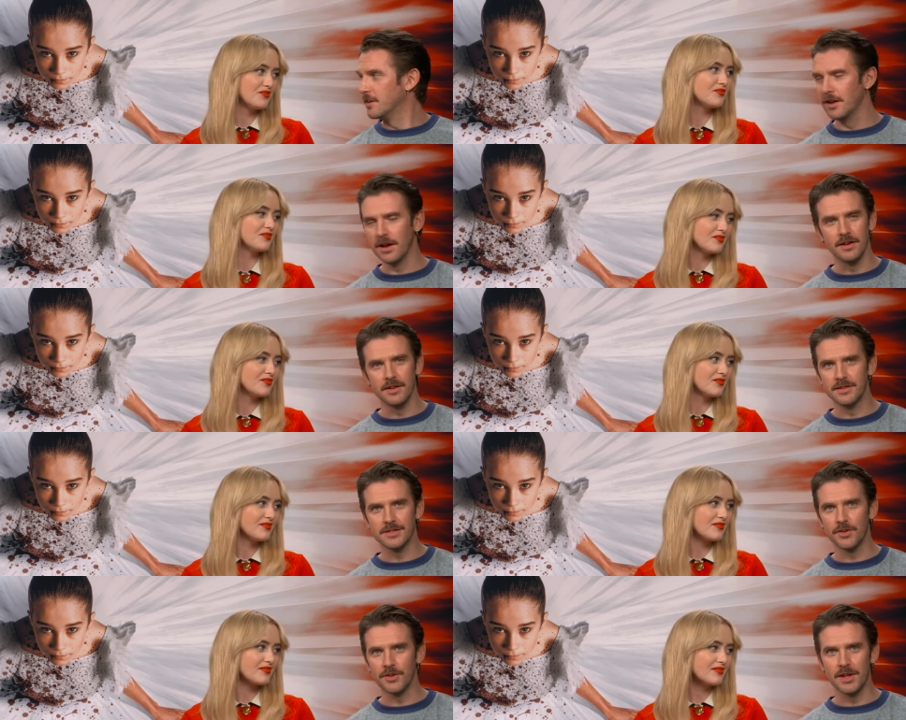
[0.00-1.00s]
Speaker 1: And
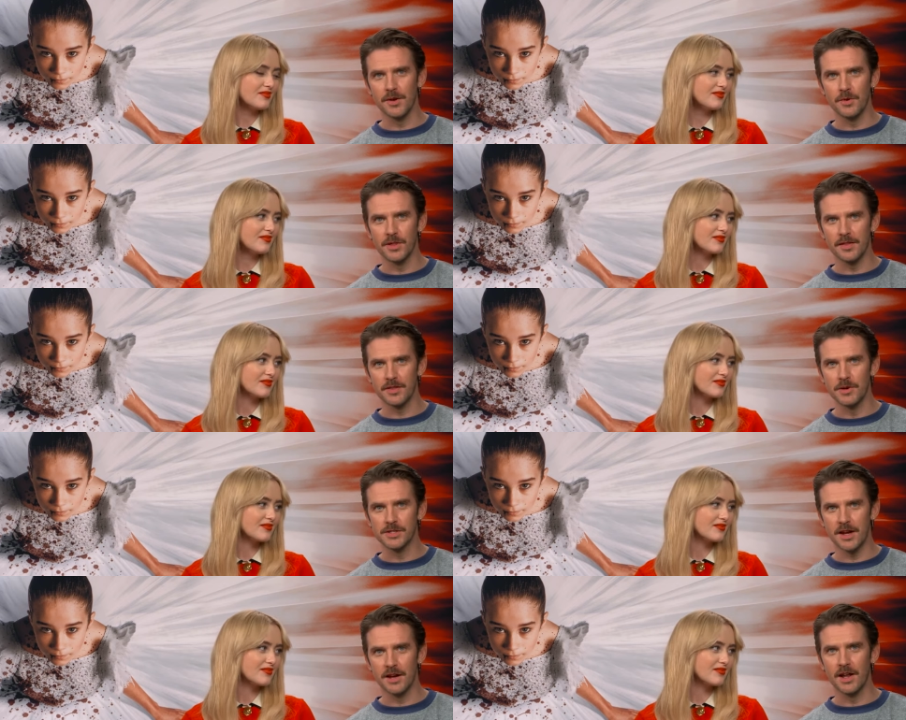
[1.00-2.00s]
so, yeah, we were like the
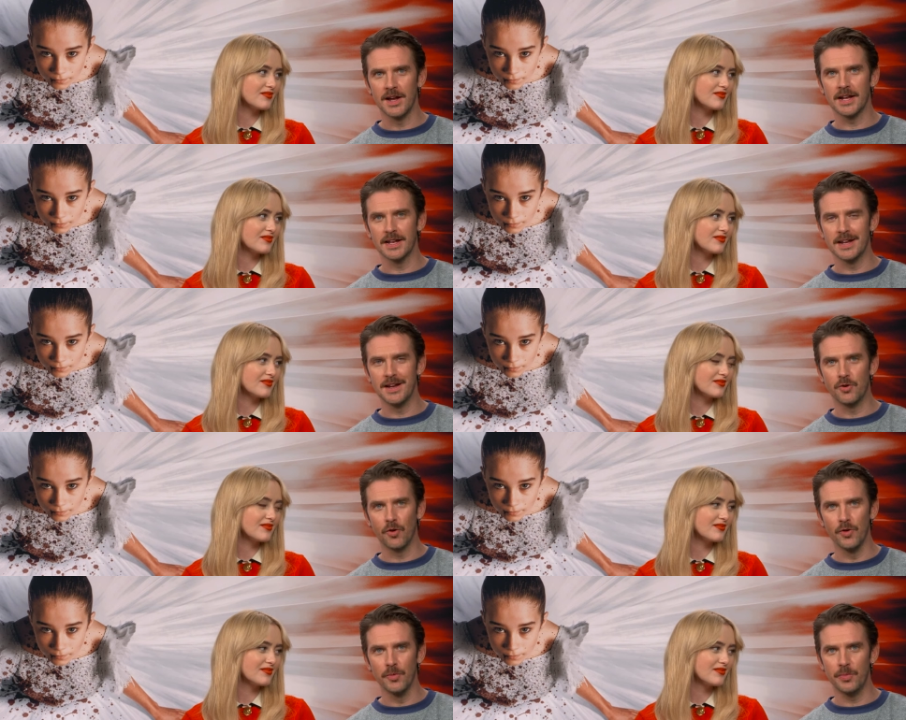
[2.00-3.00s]
most unlikely
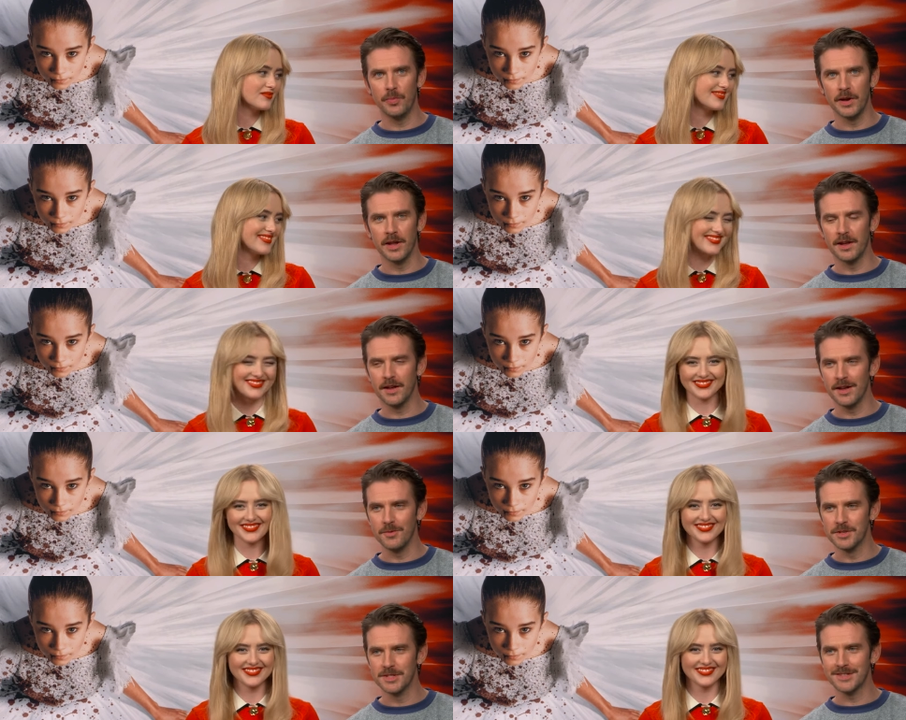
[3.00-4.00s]
group, but
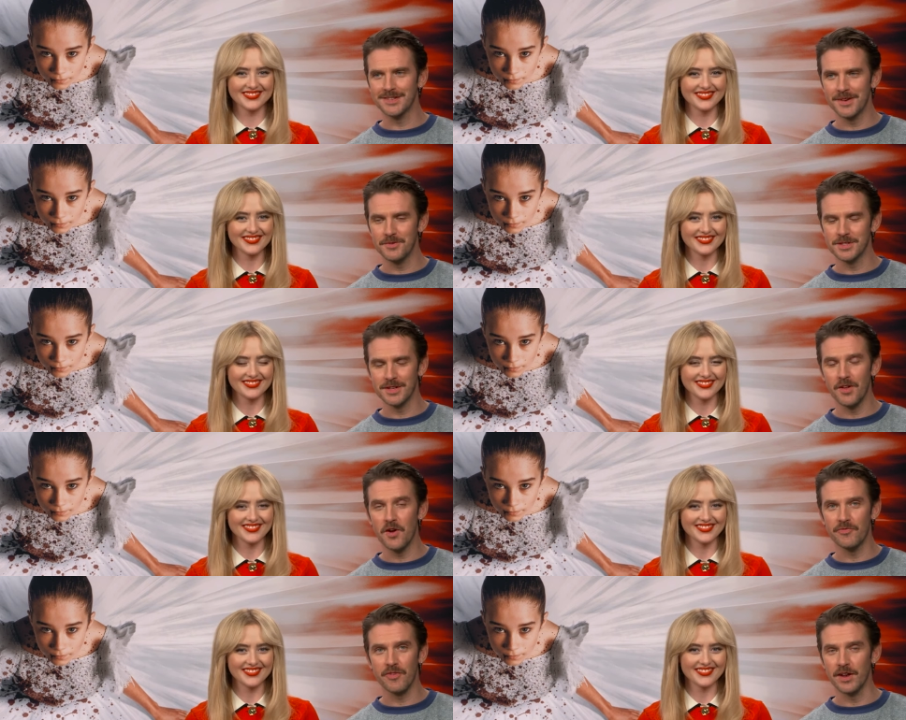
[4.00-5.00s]
it was a
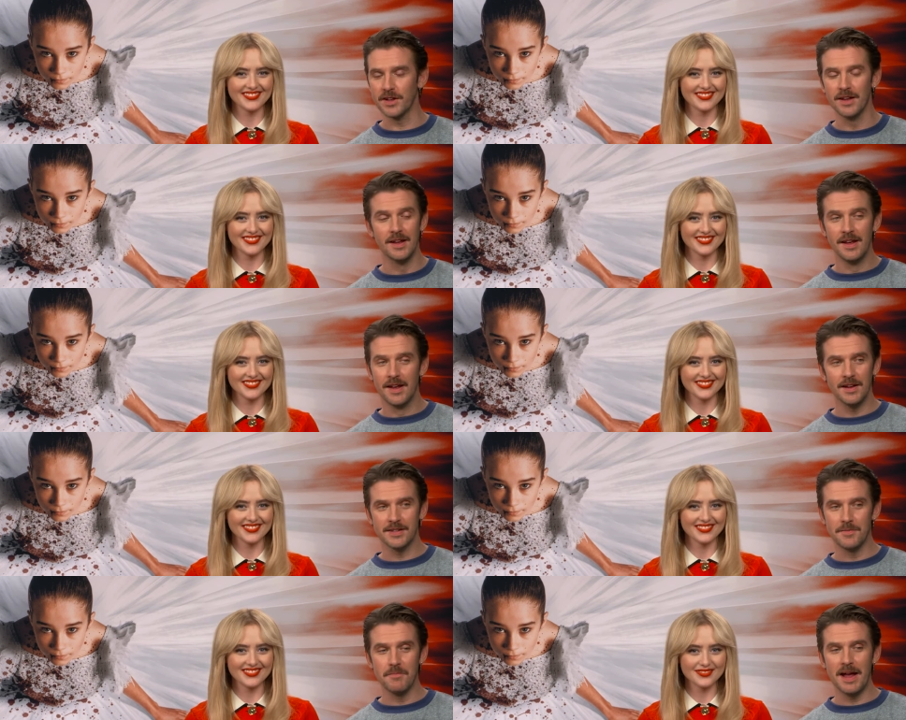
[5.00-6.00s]
lot of fun. And like
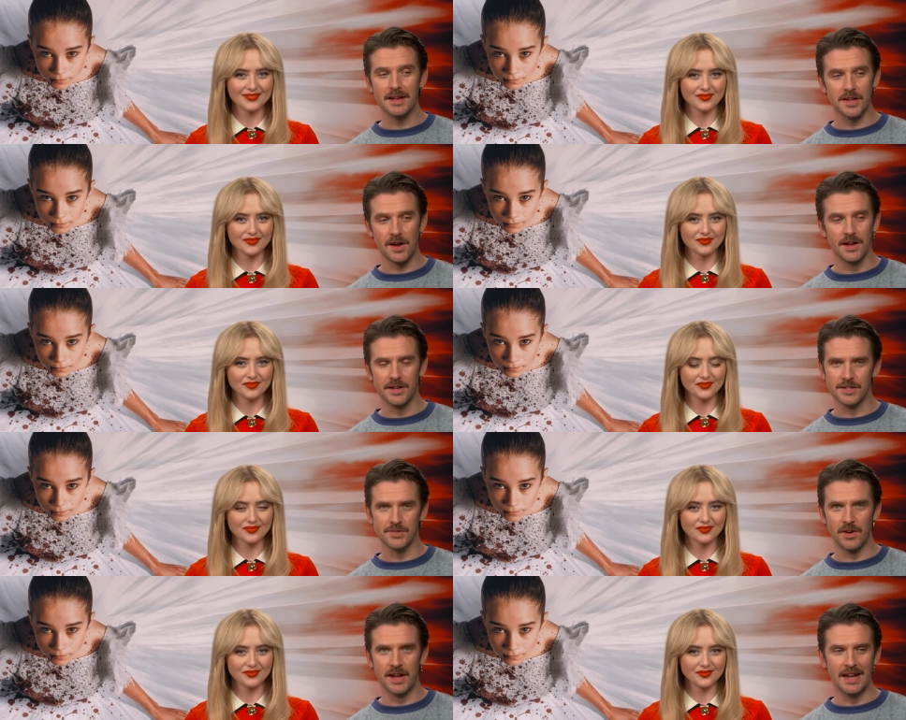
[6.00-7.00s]
I said, Matt and Tyler
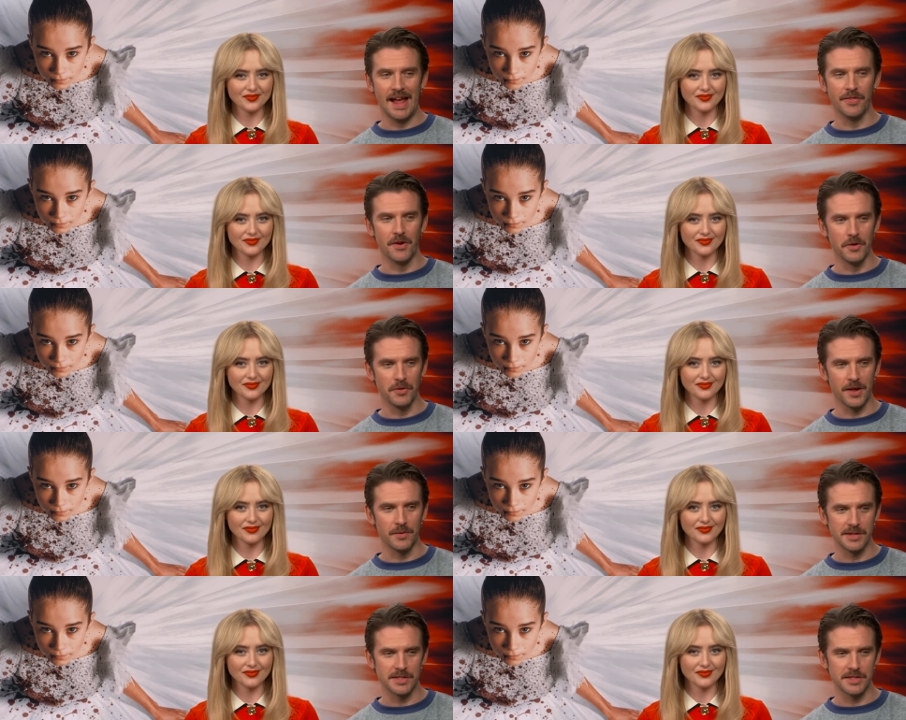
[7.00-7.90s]
just really led the whole thing